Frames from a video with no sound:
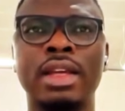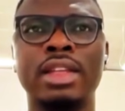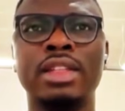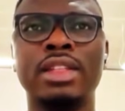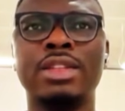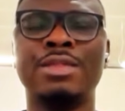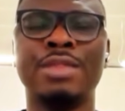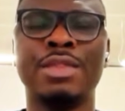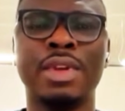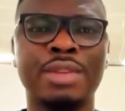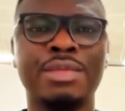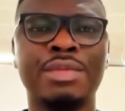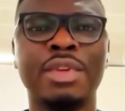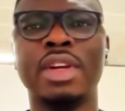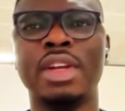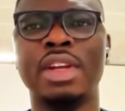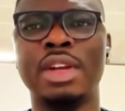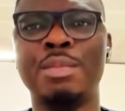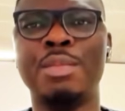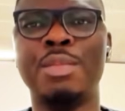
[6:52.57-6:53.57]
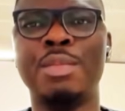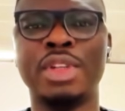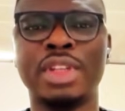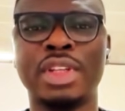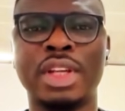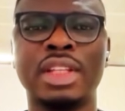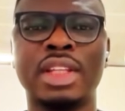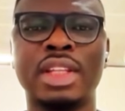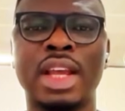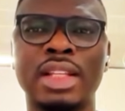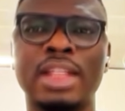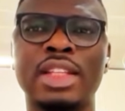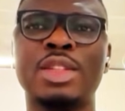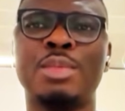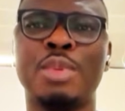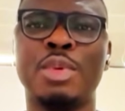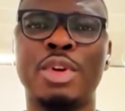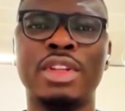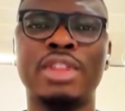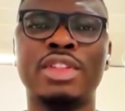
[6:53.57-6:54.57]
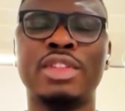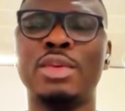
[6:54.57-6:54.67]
is very, very important at this point.